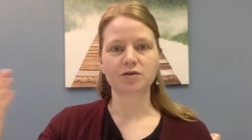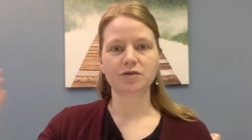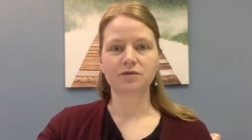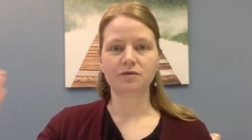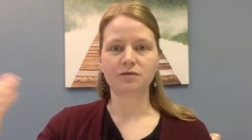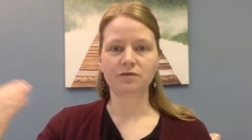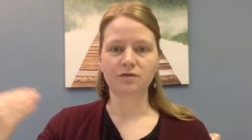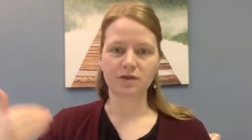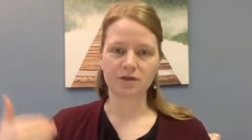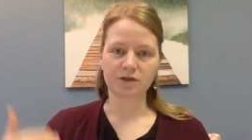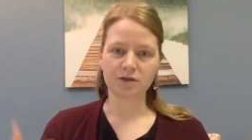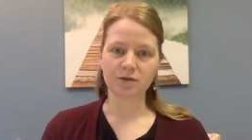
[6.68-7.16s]
to
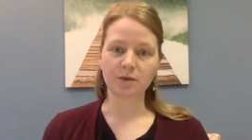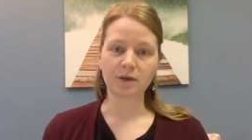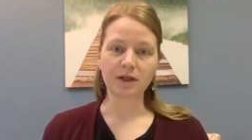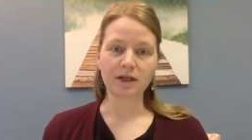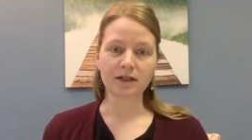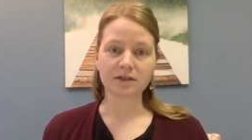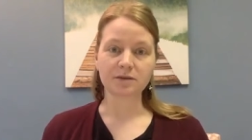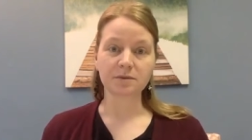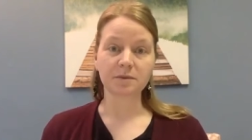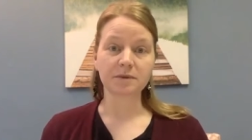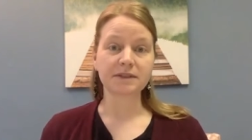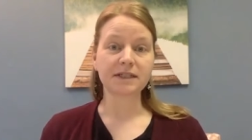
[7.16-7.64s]

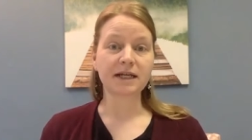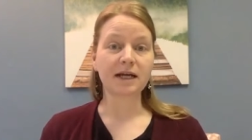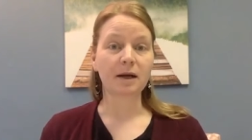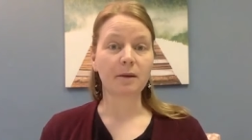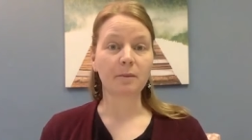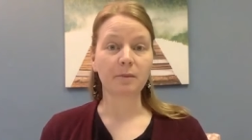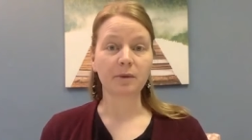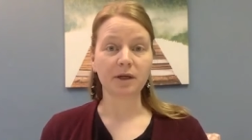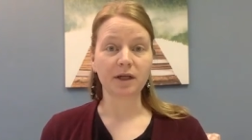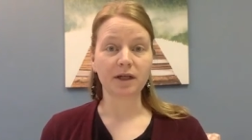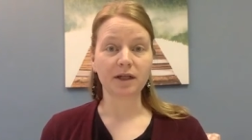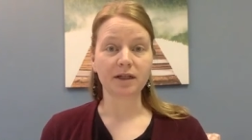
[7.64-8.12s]
visualize what's
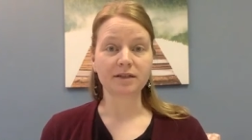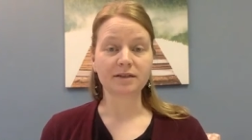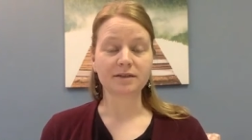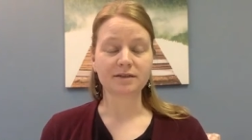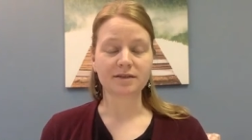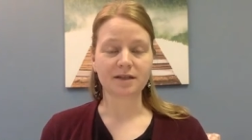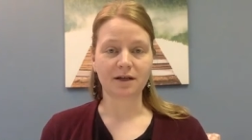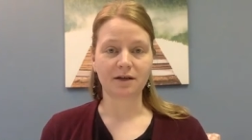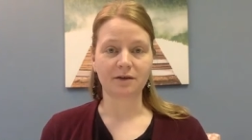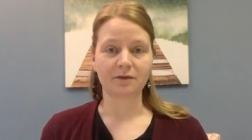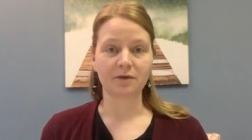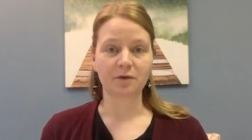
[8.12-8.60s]
happening
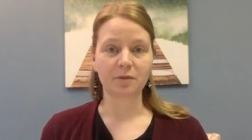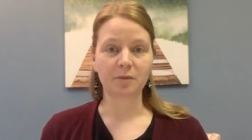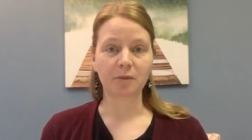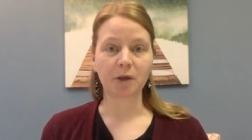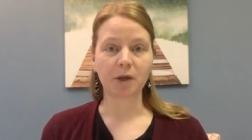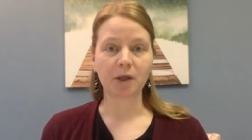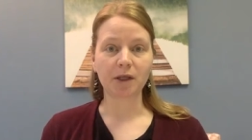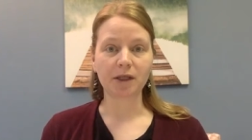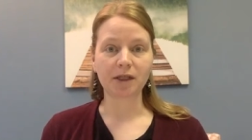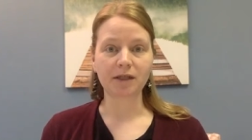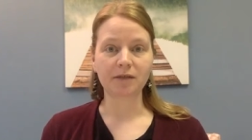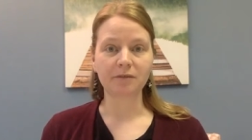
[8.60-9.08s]
inside of your
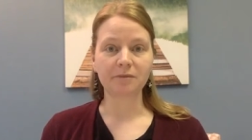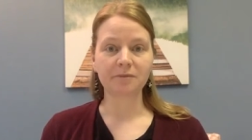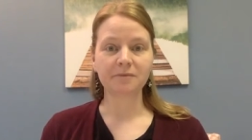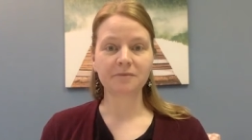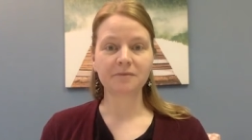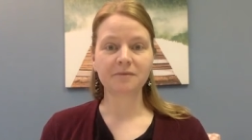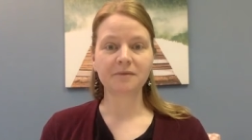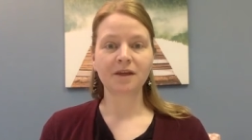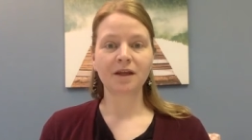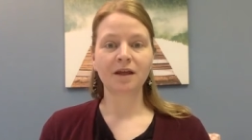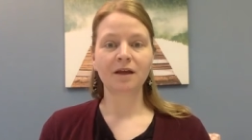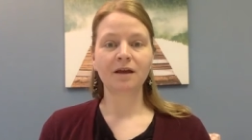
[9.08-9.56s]
body.
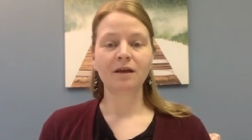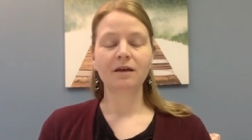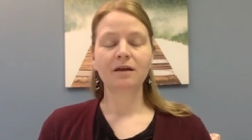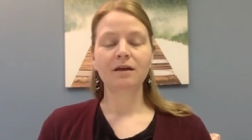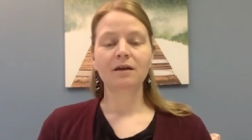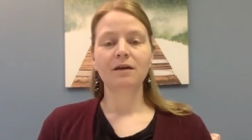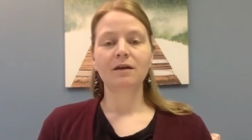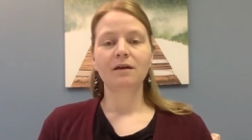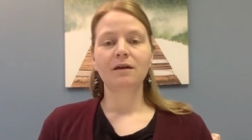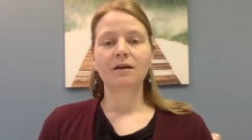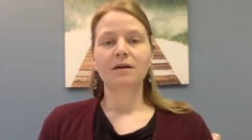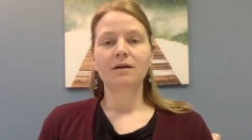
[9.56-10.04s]

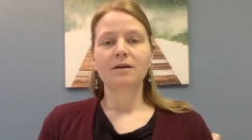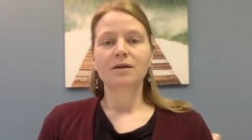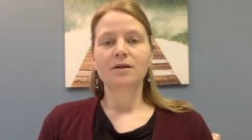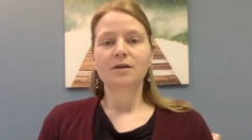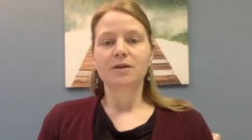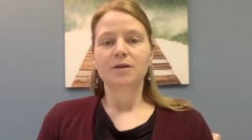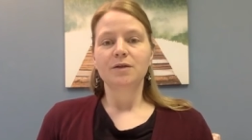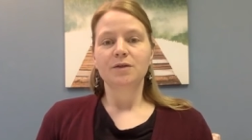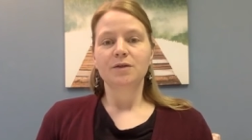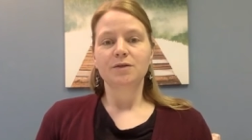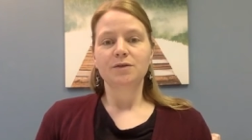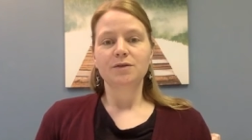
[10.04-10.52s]

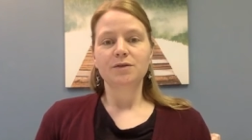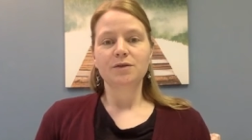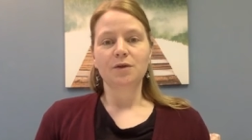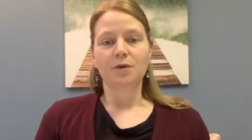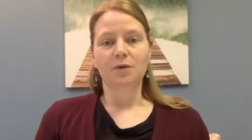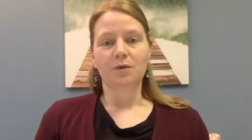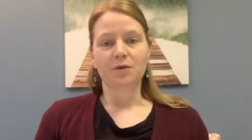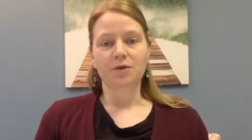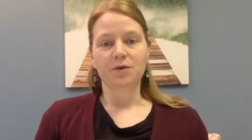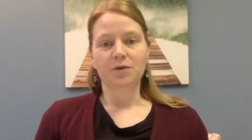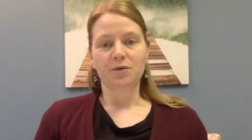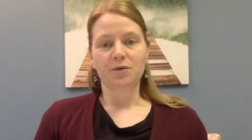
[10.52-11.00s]

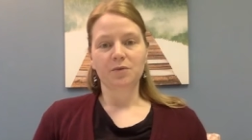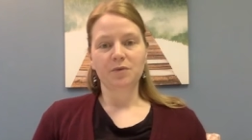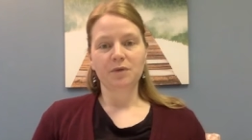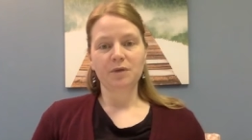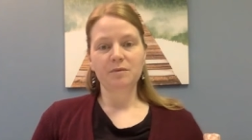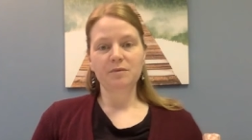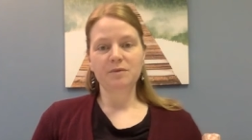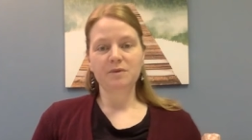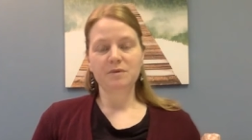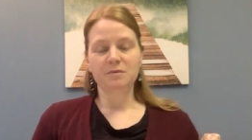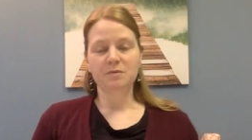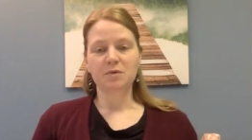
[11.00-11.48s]
So your
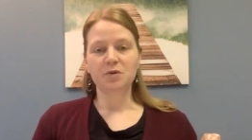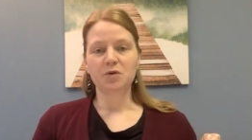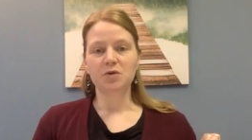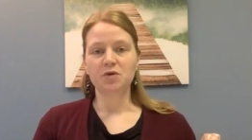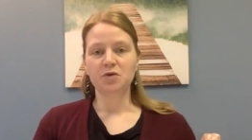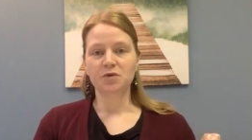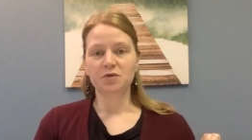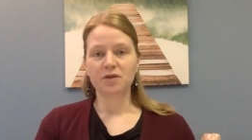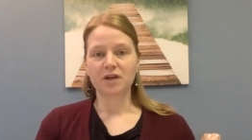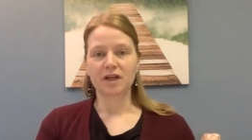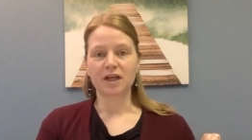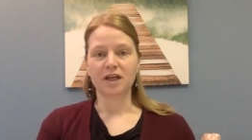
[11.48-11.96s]
ribs
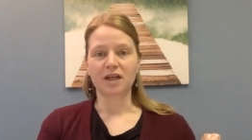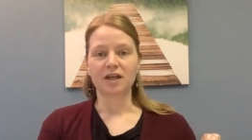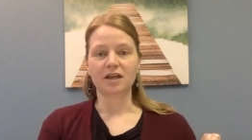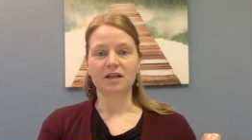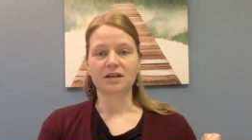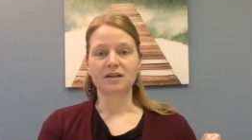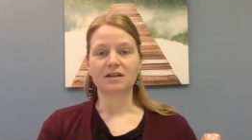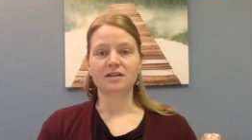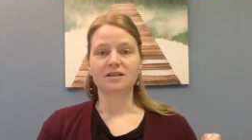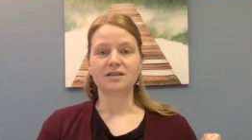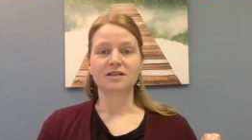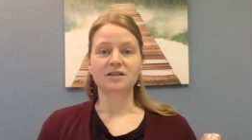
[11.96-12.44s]
move in
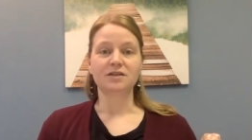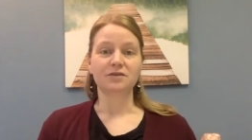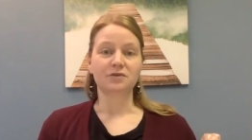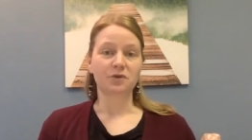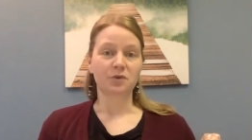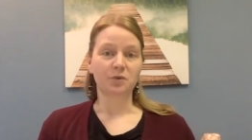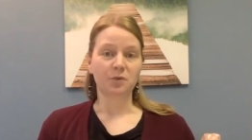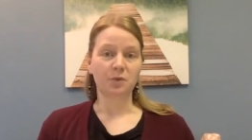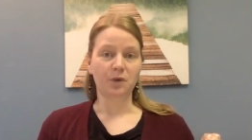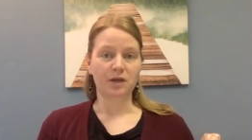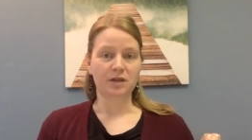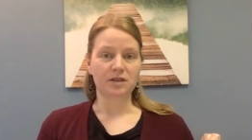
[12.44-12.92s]

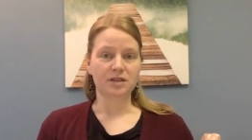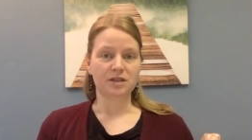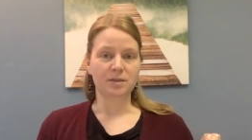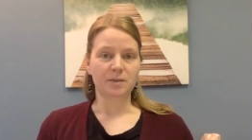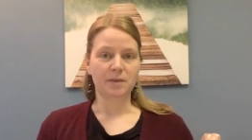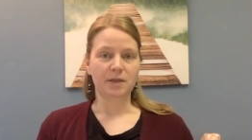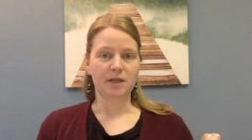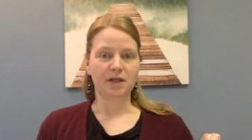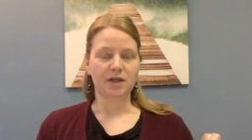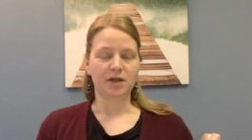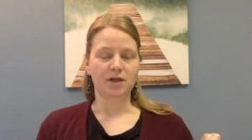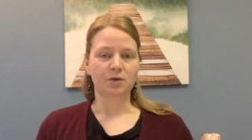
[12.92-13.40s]
different ways
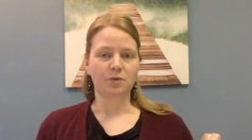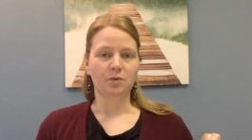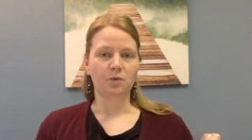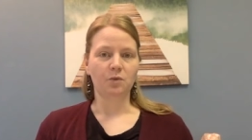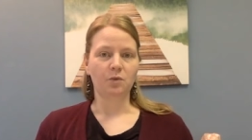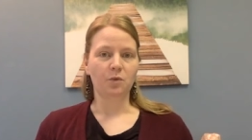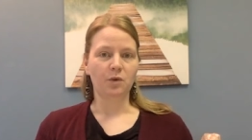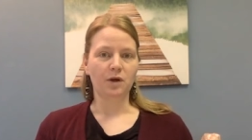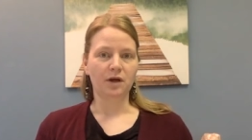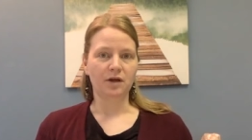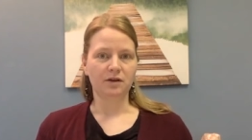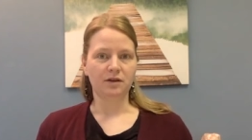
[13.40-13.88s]
depending on
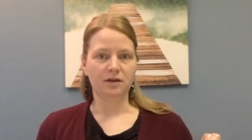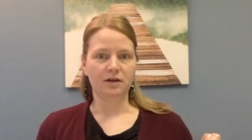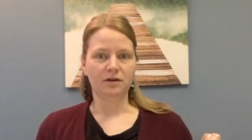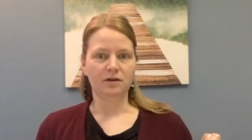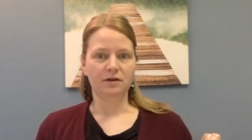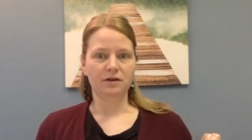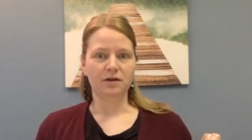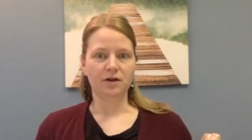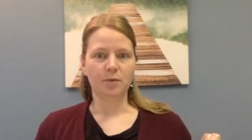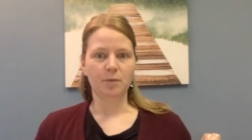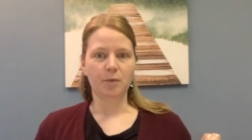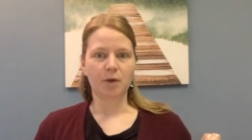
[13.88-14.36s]
where they are
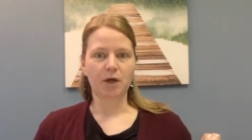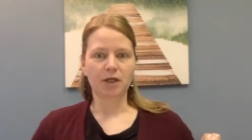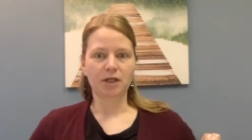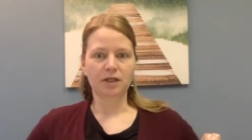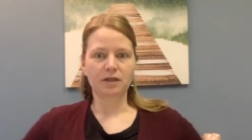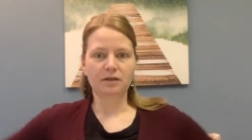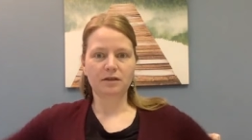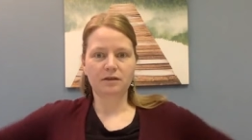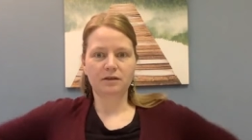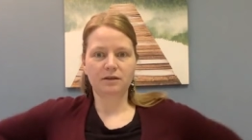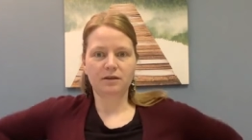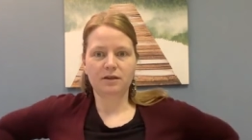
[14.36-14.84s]
in your
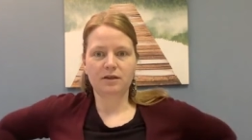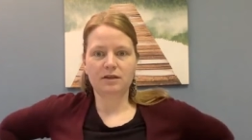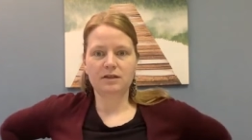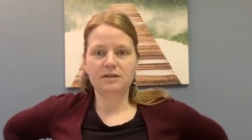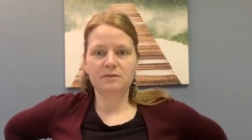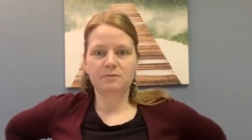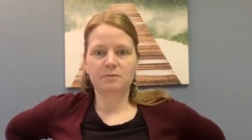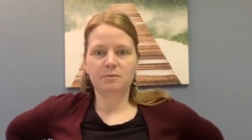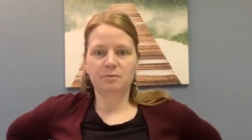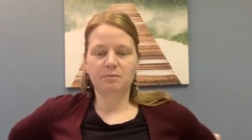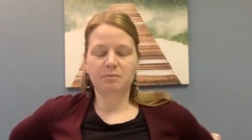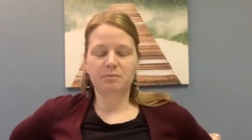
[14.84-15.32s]
body.
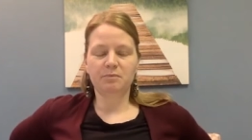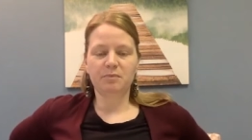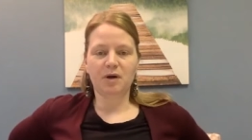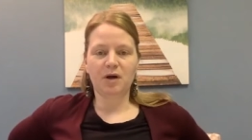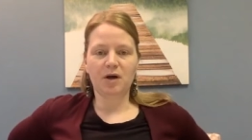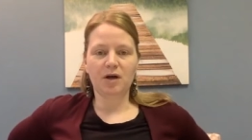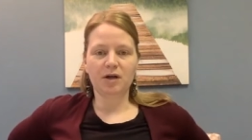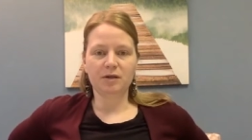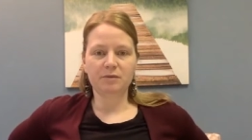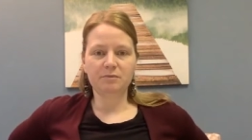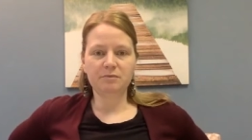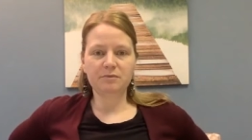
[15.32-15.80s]
These
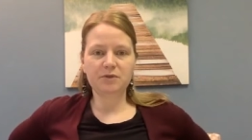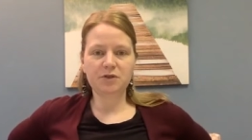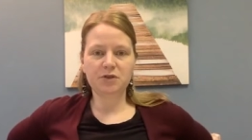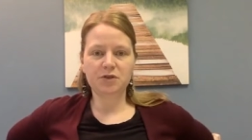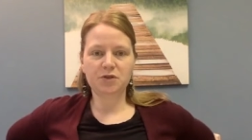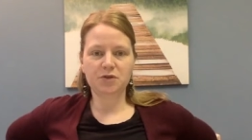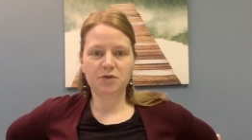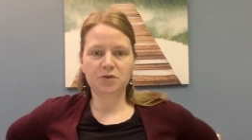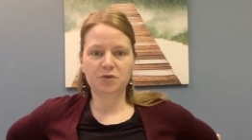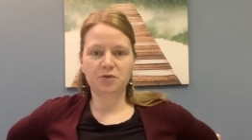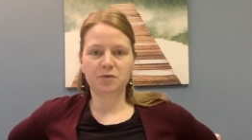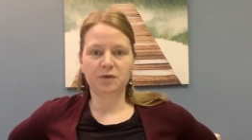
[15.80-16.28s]
bottom
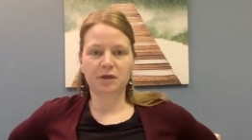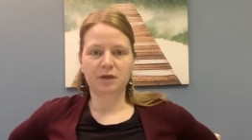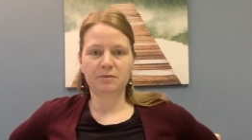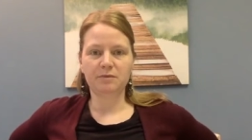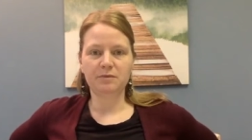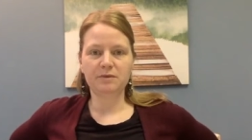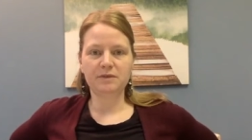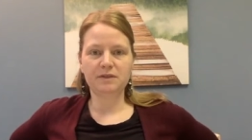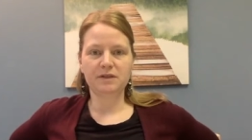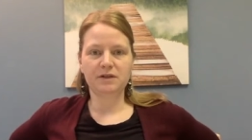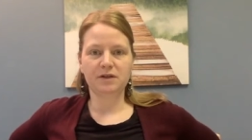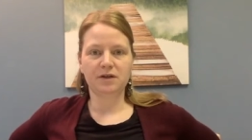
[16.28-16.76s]
two
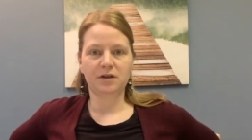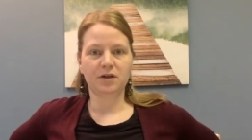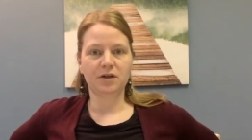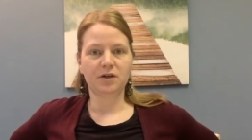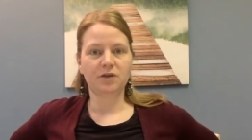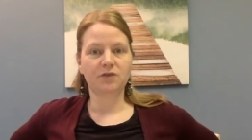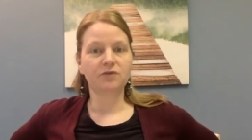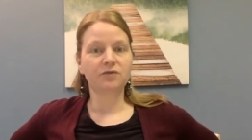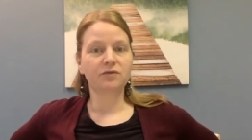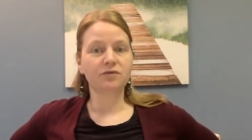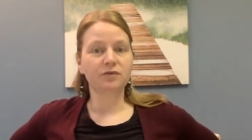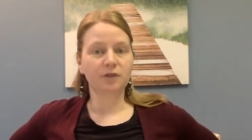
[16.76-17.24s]
ribs, they're your
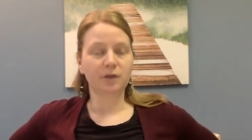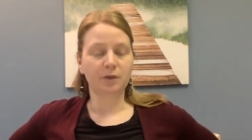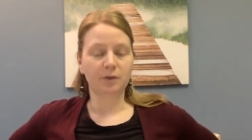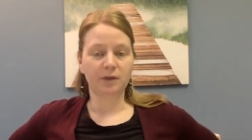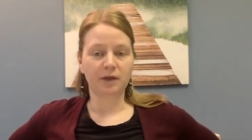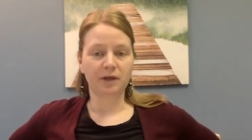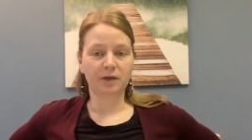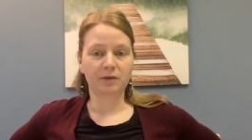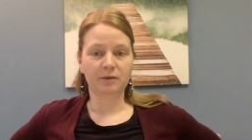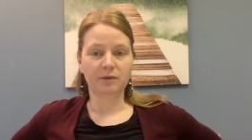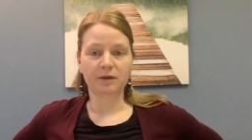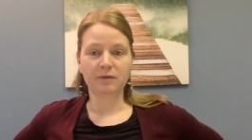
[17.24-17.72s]

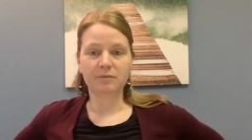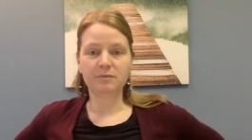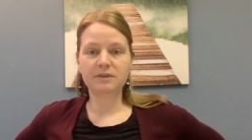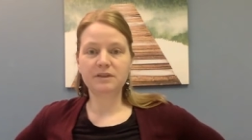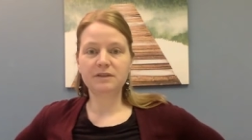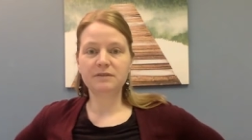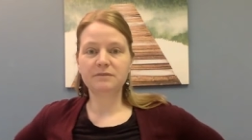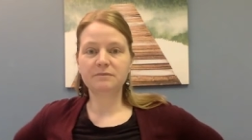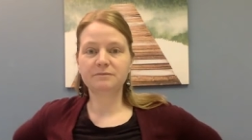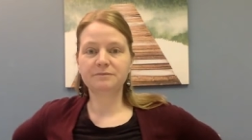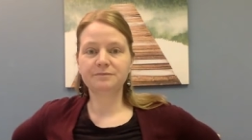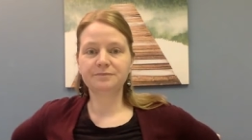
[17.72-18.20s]
floating ribs,